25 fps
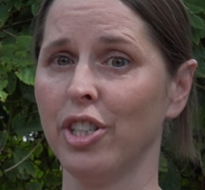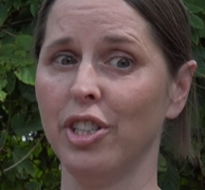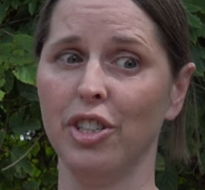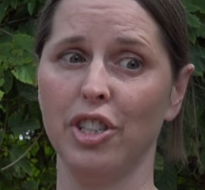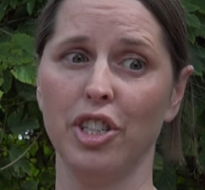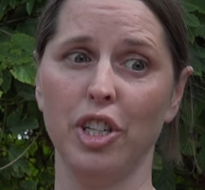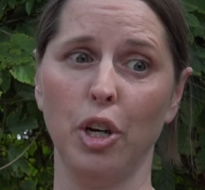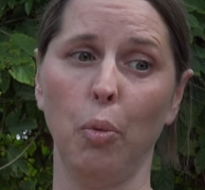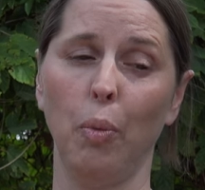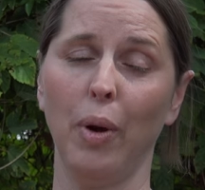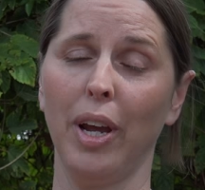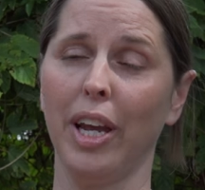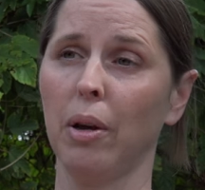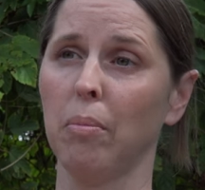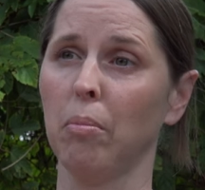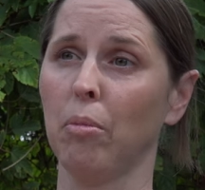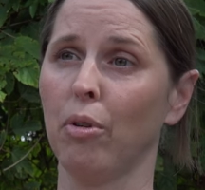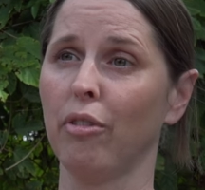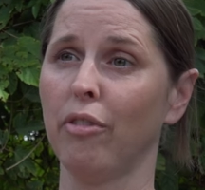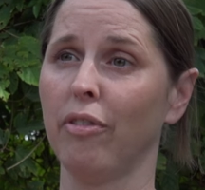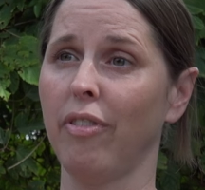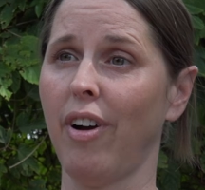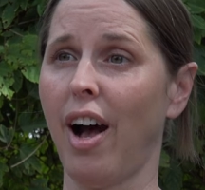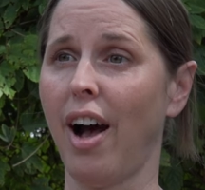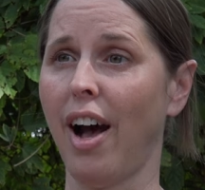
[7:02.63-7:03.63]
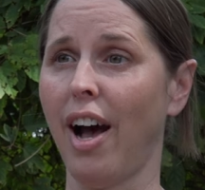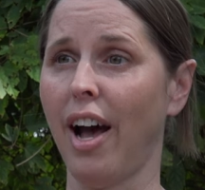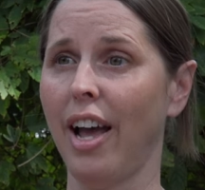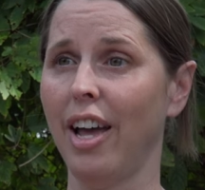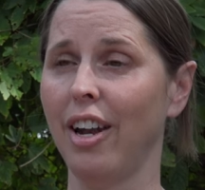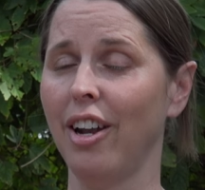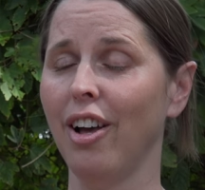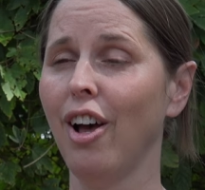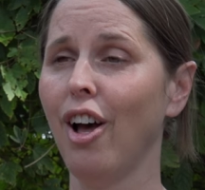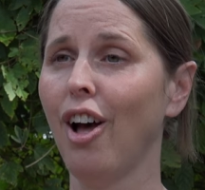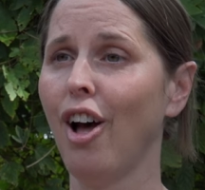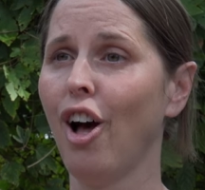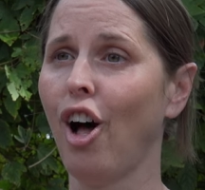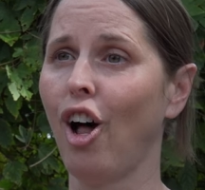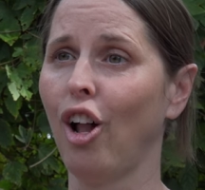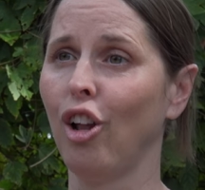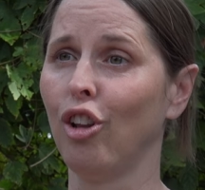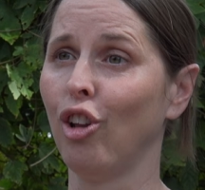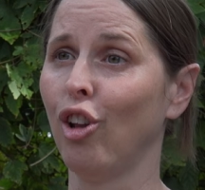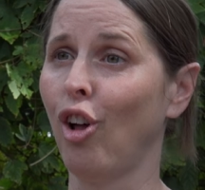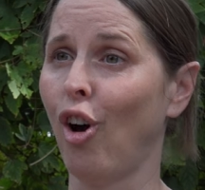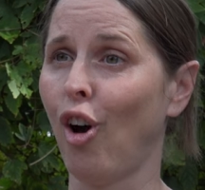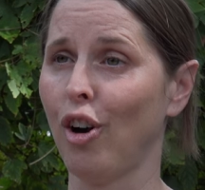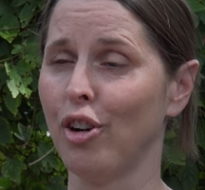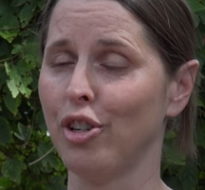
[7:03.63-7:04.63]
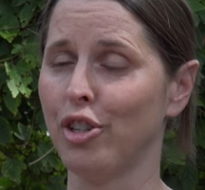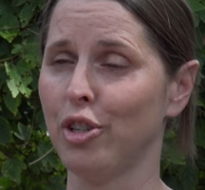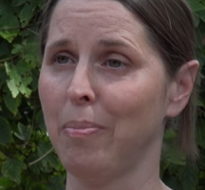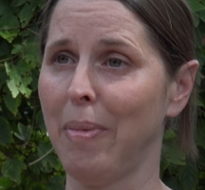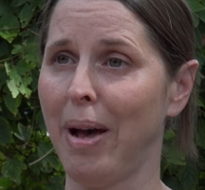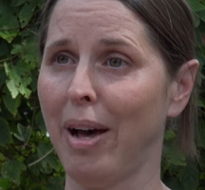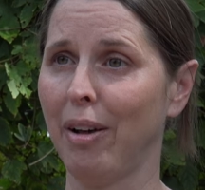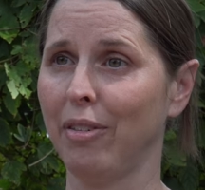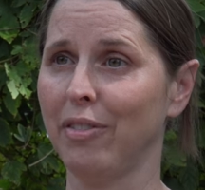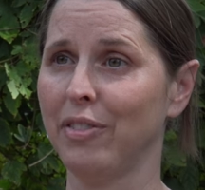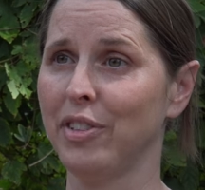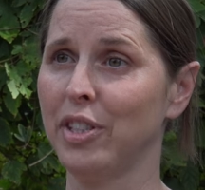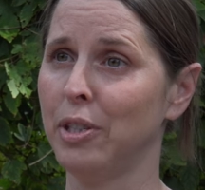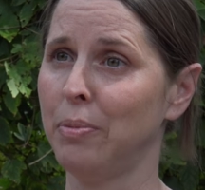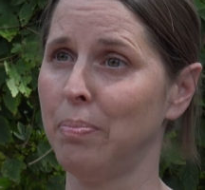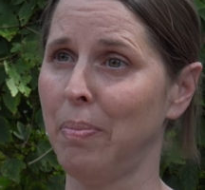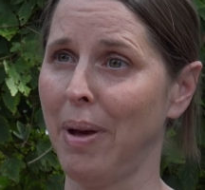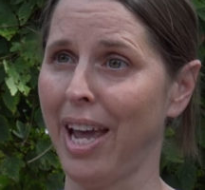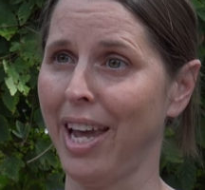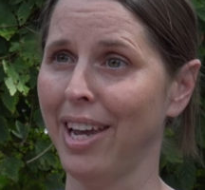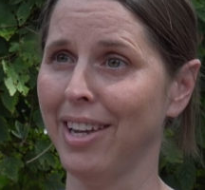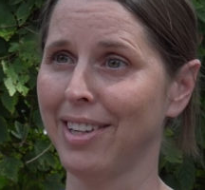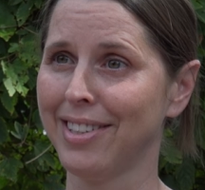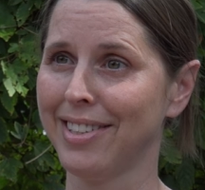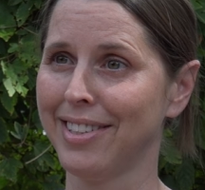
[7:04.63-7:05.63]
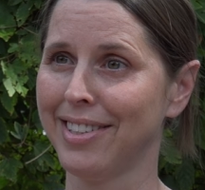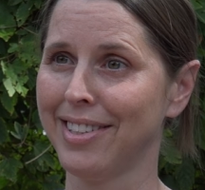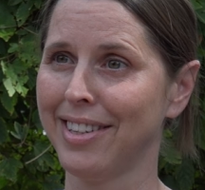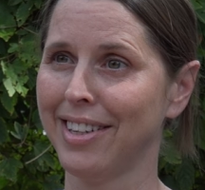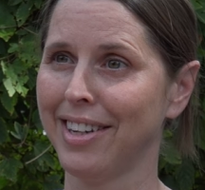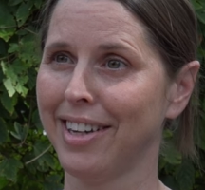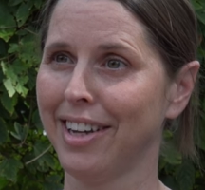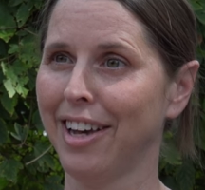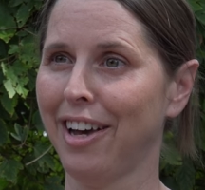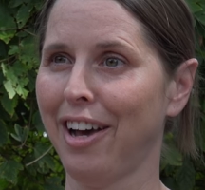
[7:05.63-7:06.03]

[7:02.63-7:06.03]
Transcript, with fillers: And so we can provide a large amount of space